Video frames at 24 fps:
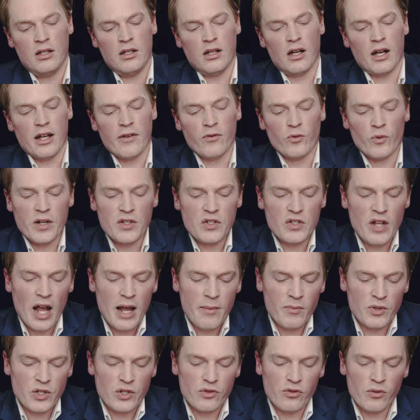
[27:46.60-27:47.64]
I even read
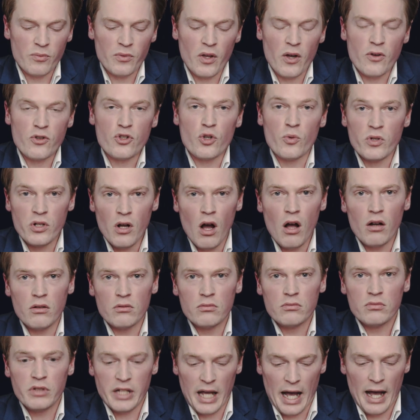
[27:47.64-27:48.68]
statements from those who were not
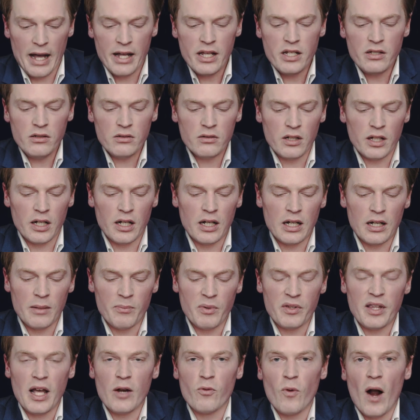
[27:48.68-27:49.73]
gay,
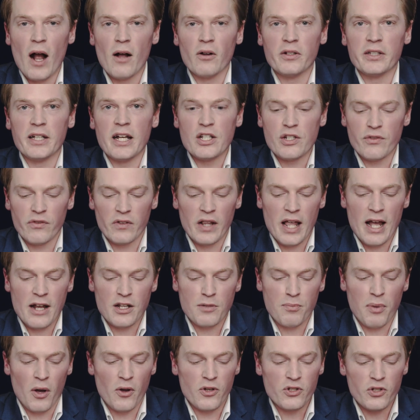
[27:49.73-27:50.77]
but they railed against Folau's
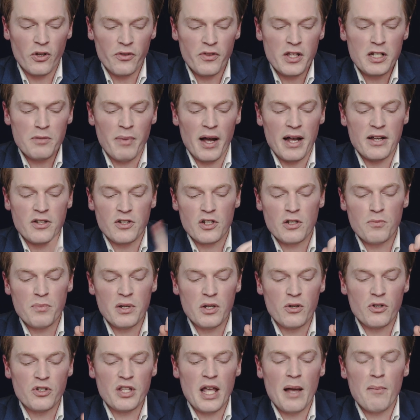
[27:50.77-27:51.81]
post on this basis
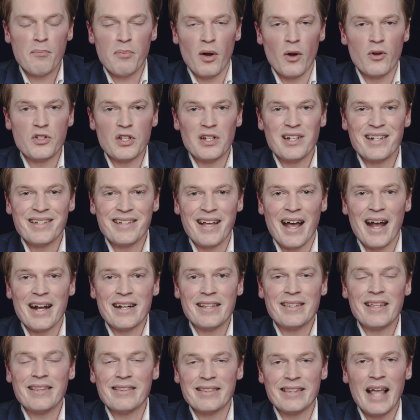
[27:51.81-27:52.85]
because that post indicated
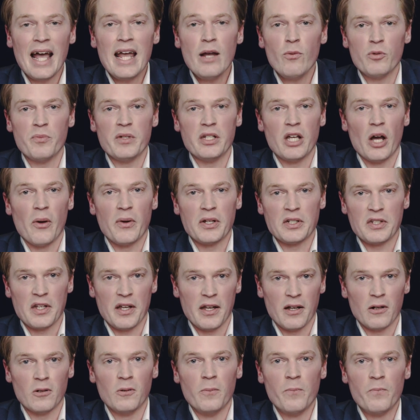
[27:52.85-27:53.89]
that they would be going to
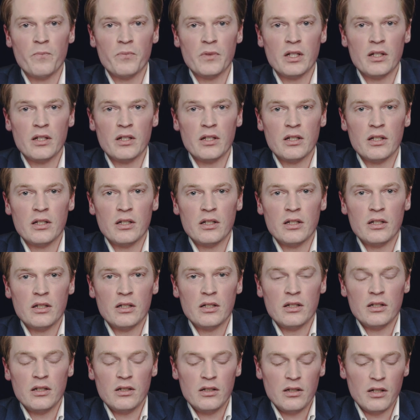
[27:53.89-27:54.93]
hell.
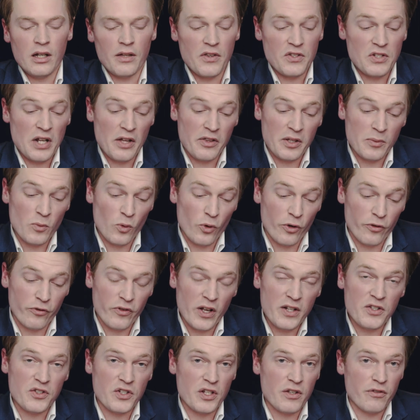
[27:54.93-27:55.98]
And there's nothing more
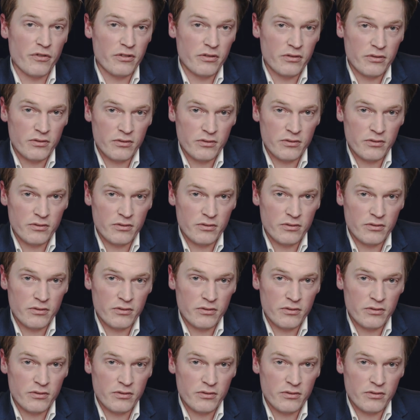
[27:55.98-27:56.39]
offensive